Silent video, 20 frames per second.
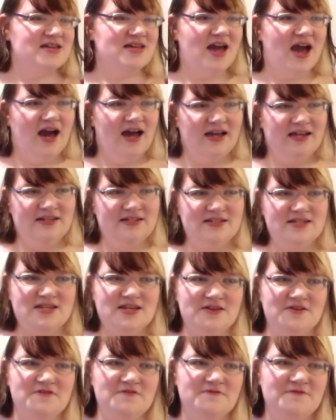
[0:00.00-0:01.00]
kind
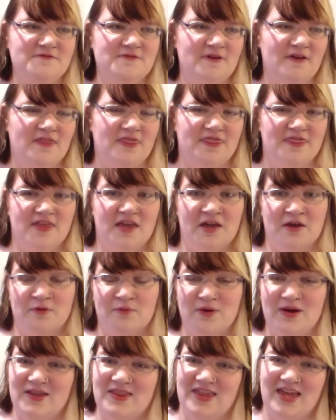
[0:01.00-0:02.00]
of
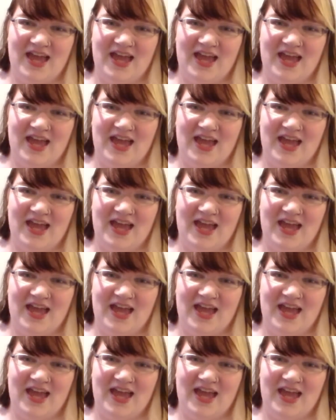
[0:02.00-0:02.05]
thing where